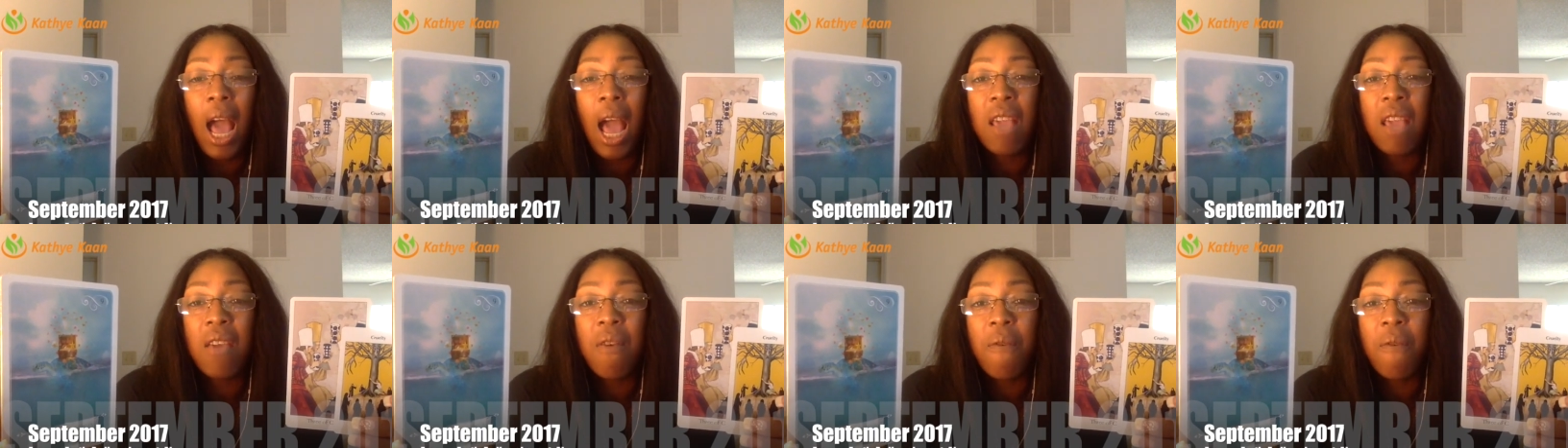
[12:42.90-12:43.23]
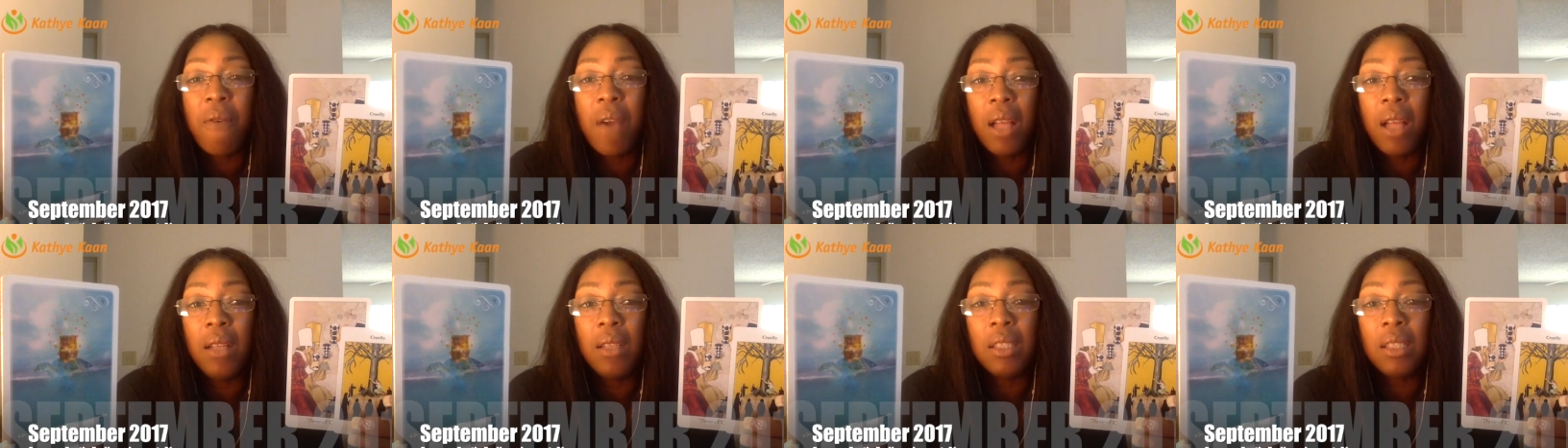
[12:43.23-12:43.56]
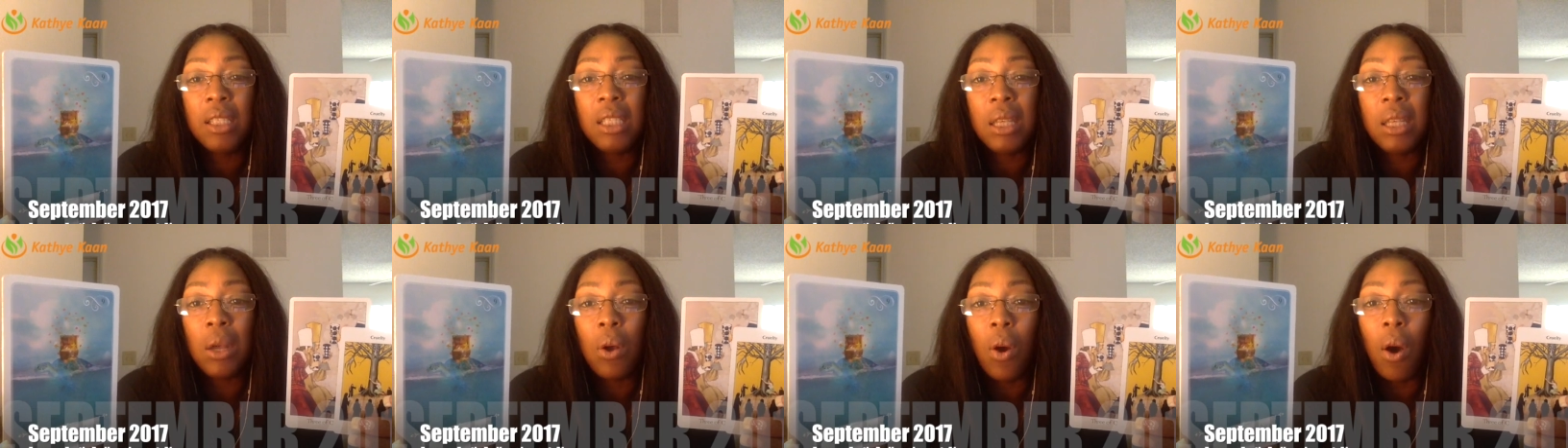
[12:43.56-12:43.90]
and you felt
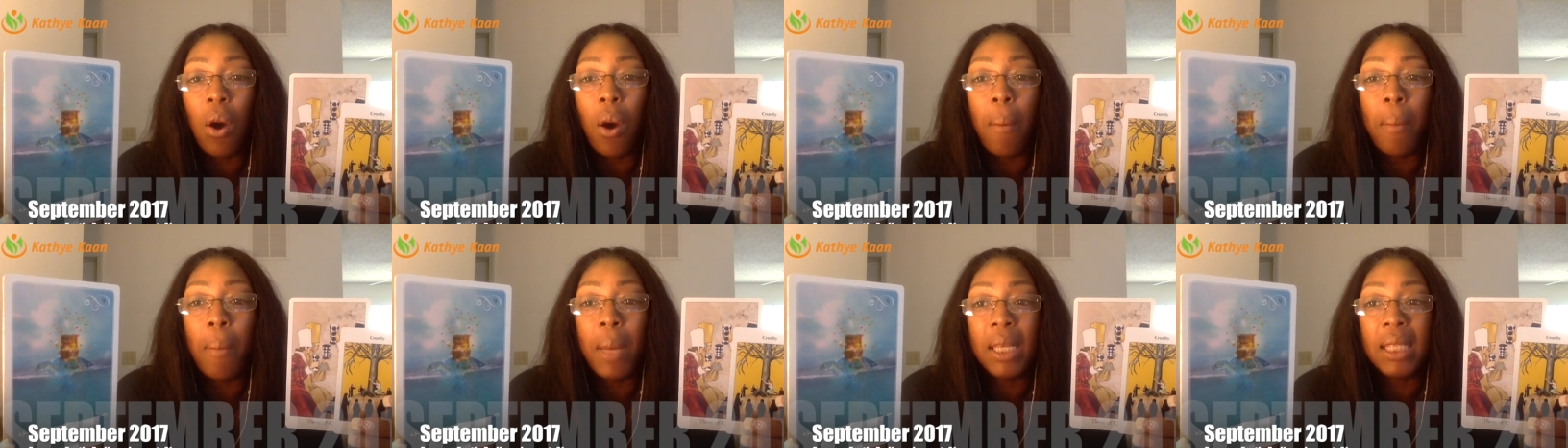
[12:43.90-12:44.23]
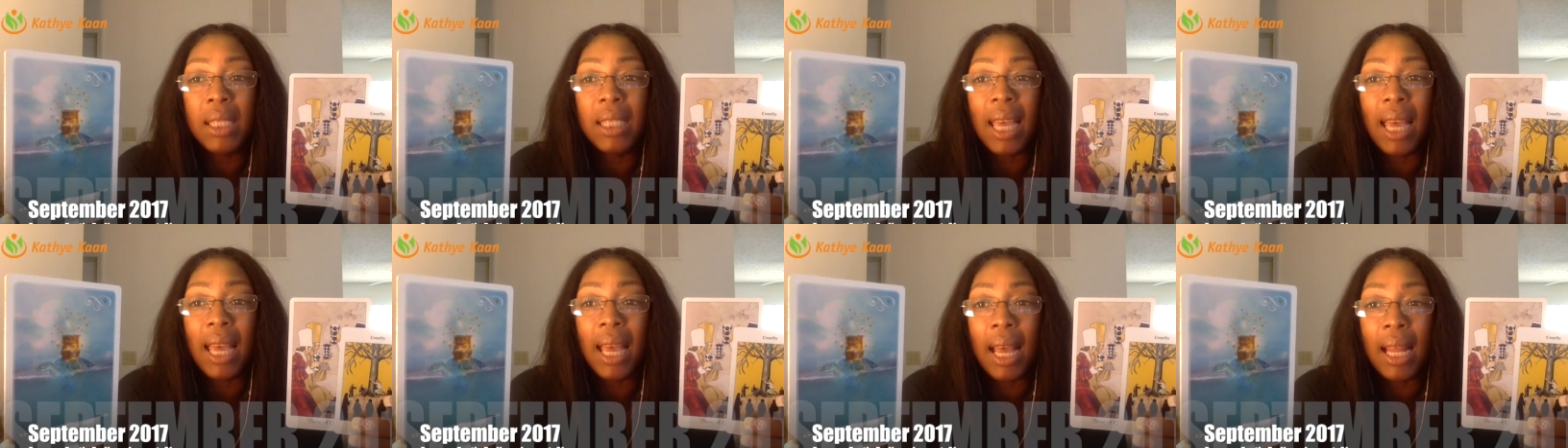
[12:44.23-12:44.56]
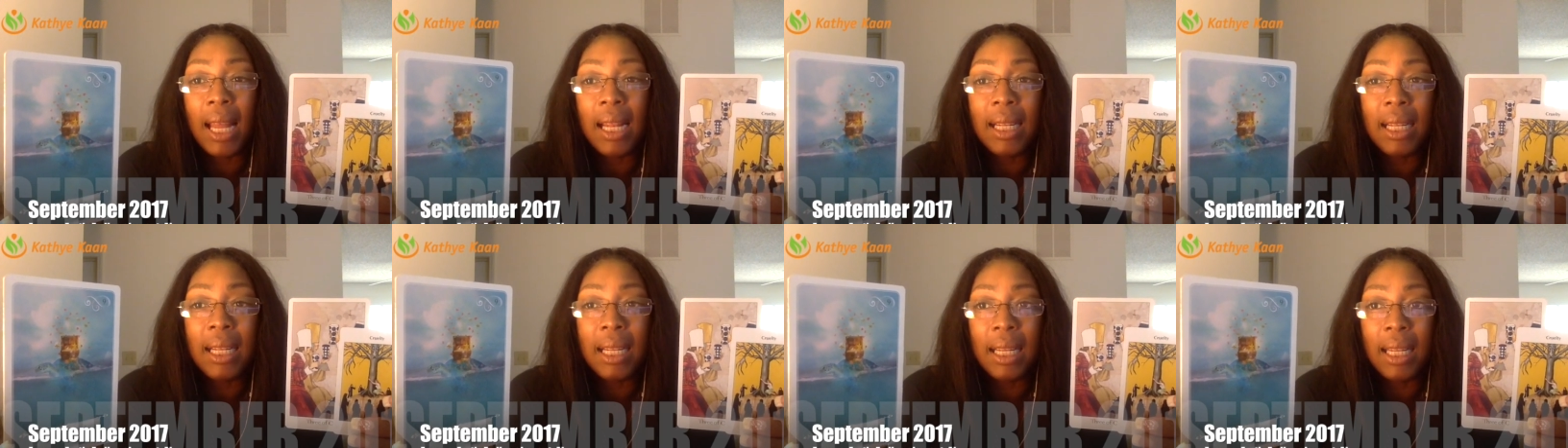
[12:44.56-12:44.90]
so
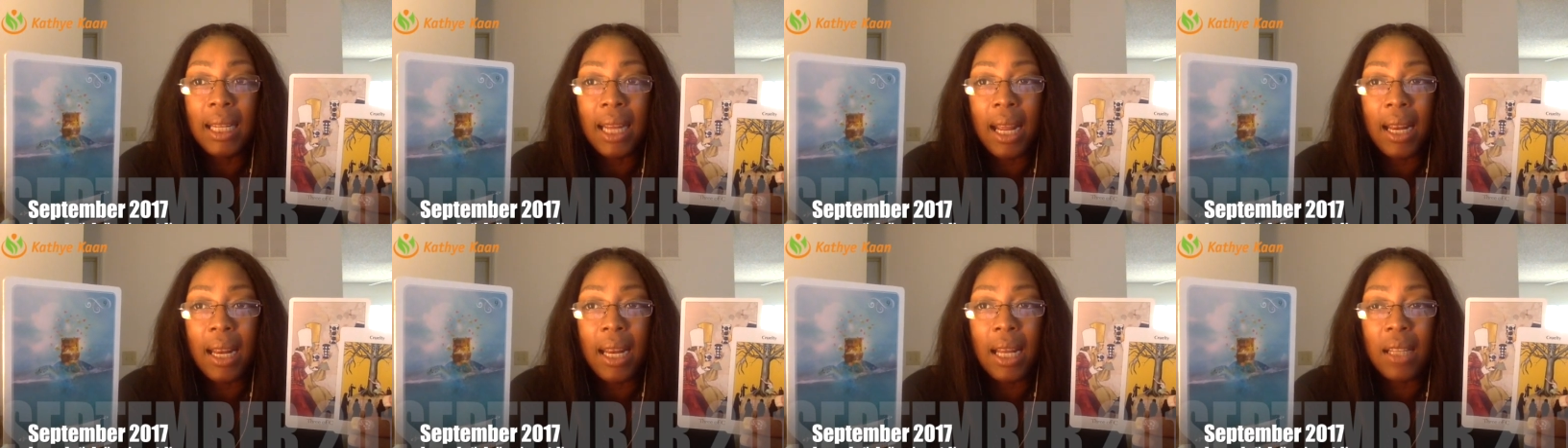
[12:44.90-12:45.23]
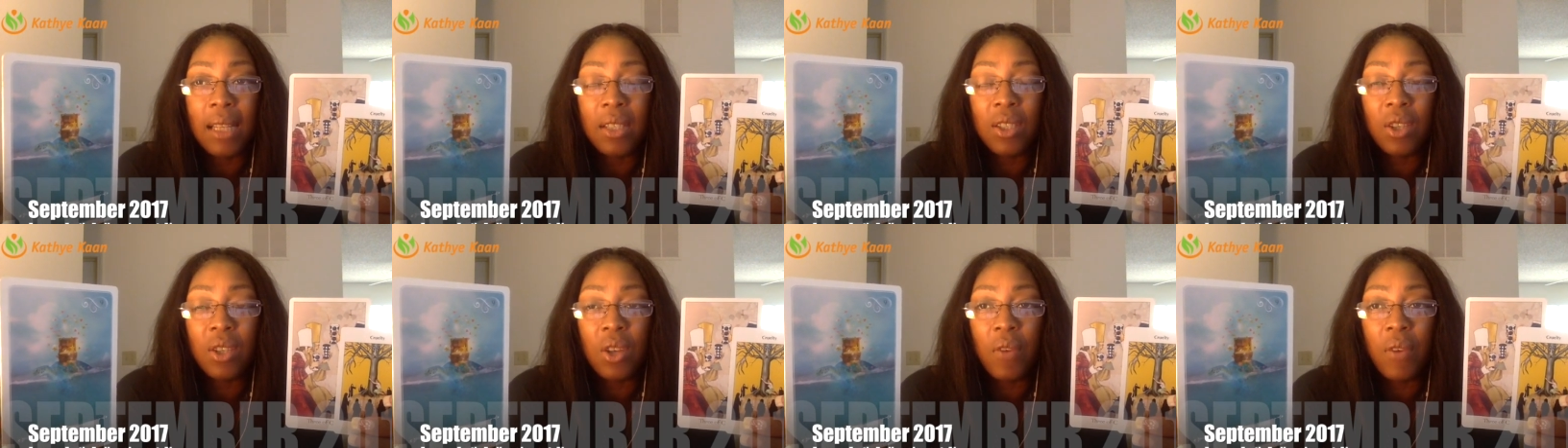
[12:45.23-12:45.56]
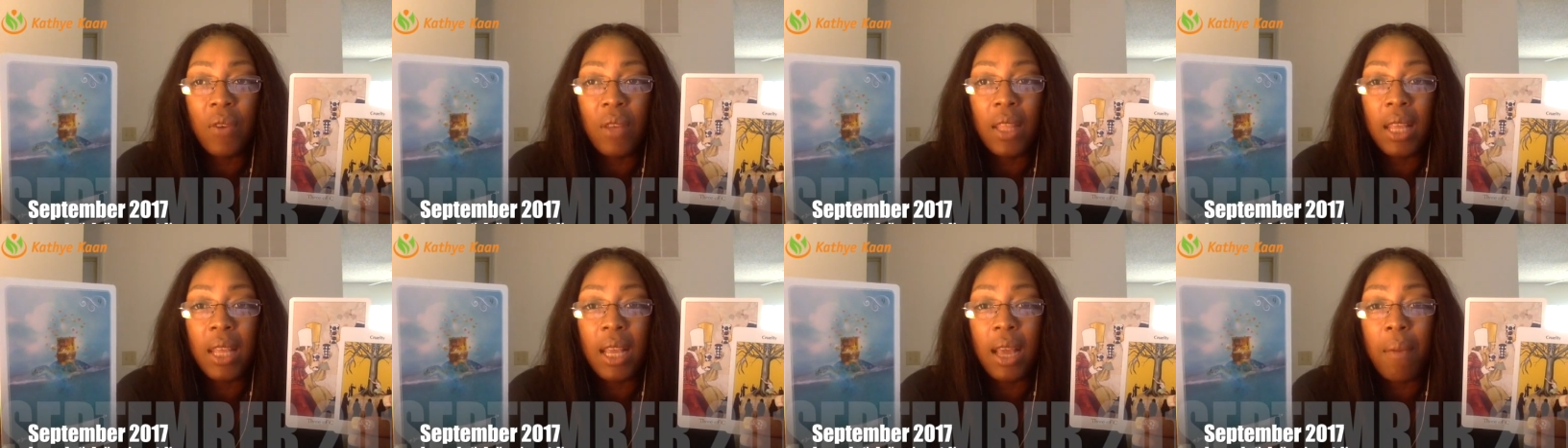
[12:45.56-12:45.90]
mishandled and that sort of
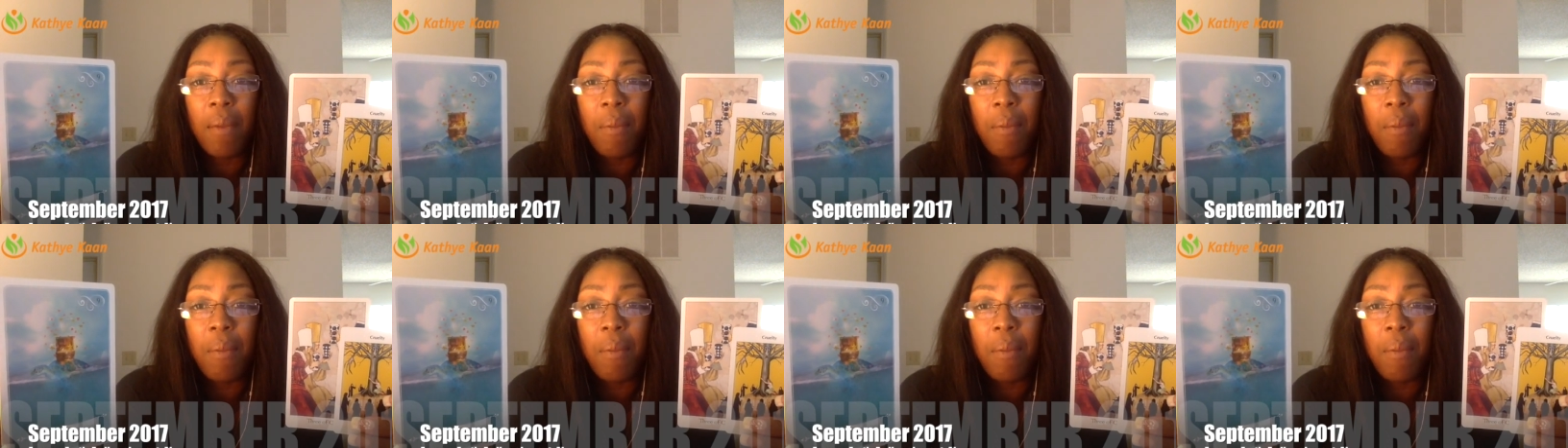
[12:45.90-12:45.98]
a thing,